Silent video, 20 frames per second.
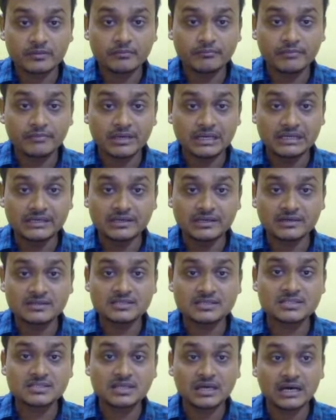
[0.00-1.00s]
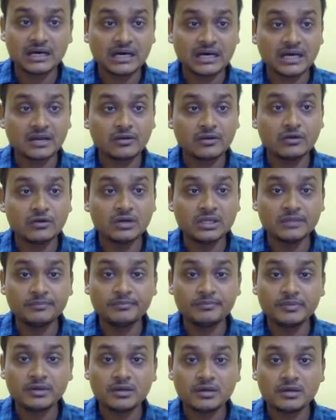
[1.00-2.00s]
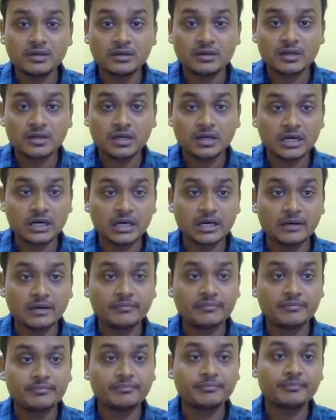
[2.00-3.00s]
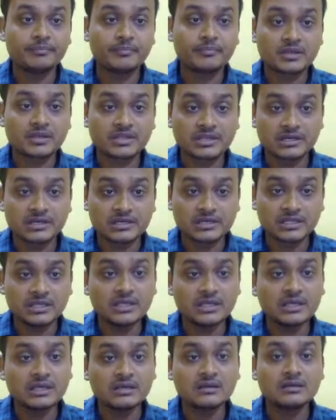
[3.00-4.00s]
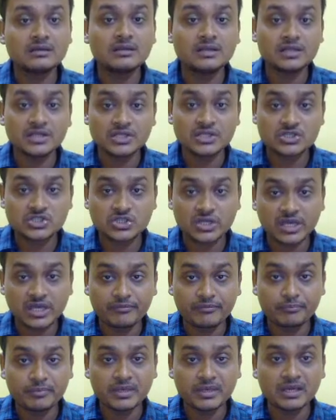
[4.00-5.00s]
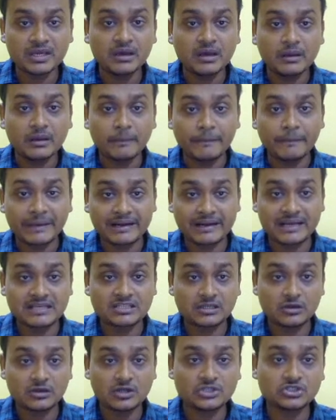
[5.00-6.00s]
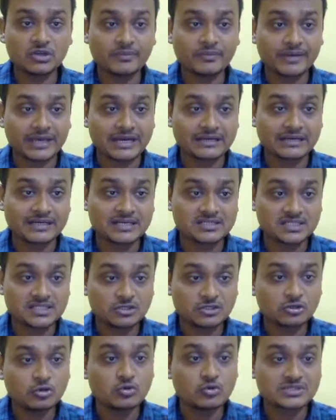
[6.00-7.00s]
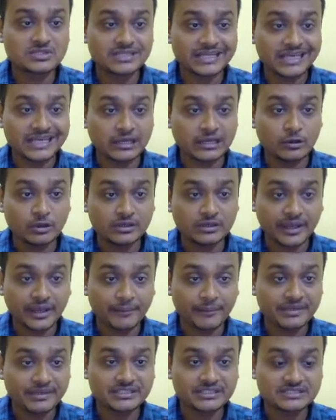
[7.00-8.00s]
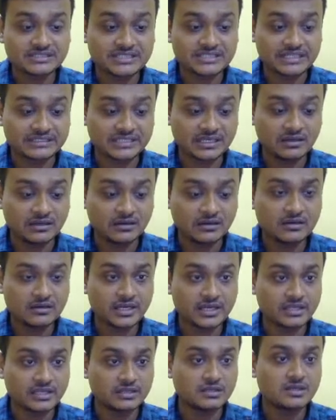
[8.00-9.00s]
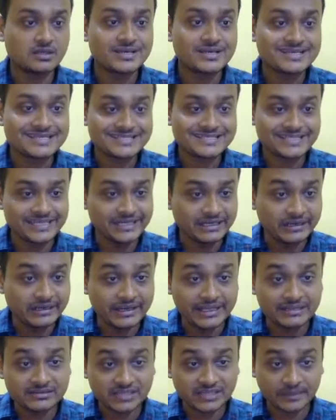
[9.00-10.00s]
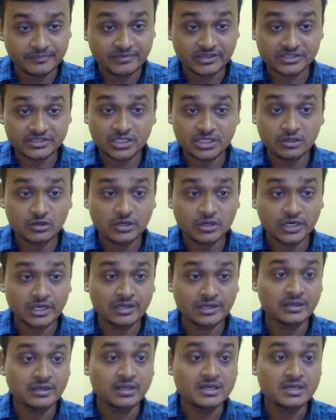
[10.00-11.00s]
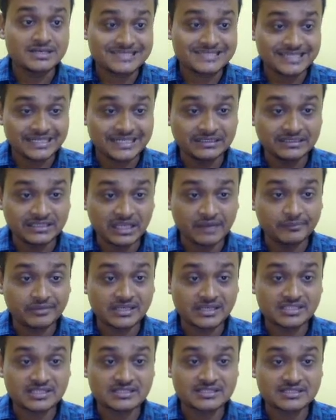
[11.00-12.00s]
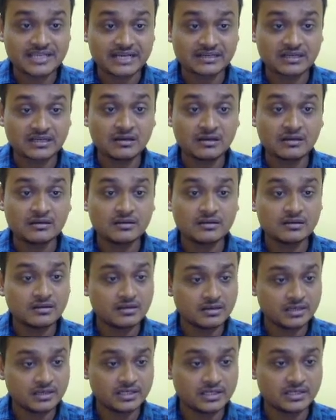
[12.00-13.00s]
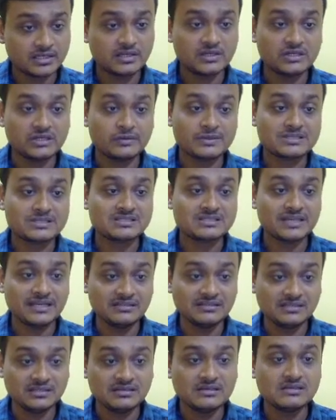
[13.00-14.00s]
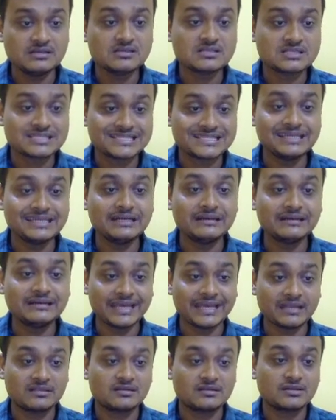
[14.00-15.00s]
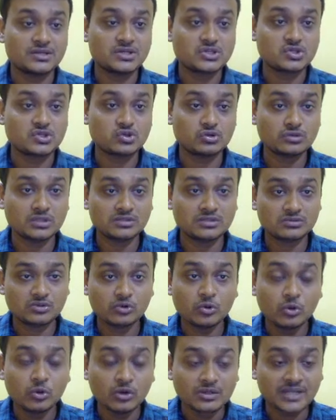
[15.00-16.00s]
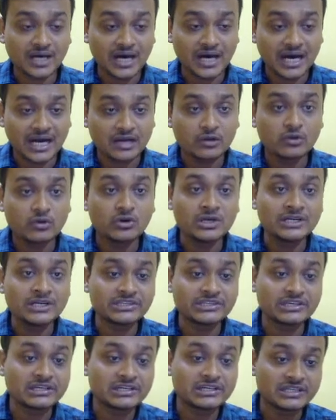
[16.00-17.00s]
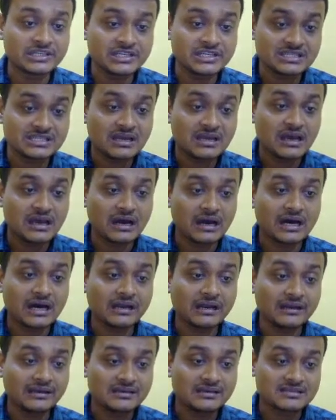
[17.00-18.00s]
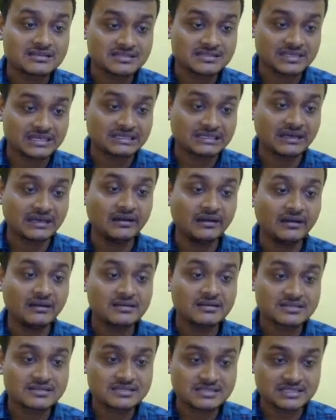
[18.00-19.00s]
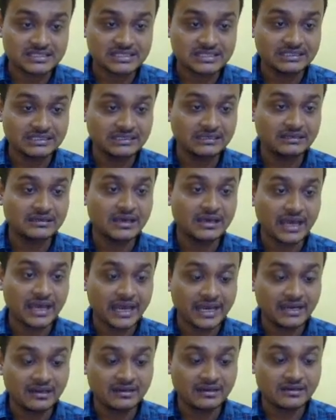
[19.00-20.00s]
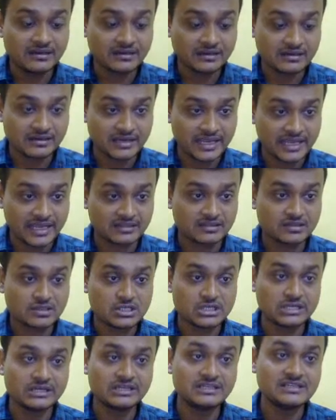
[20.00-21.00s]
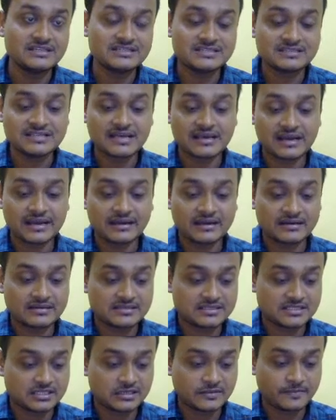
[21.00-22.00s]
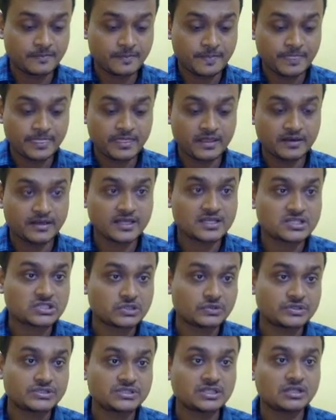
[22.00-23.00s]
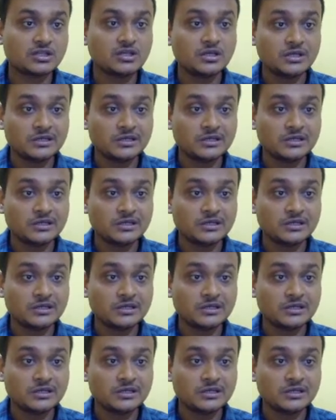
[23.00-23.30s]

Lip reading: Milton's unholy trinity in his epic Paradise Lost of characters includes error, temptation, Satan, nay. Sin, death, temptation, nay. Sin, temptation, Satan, nay. It was Satan, sin, death. So both the unholy trinities are Satan, sin, and death. D is the right answer. Next question.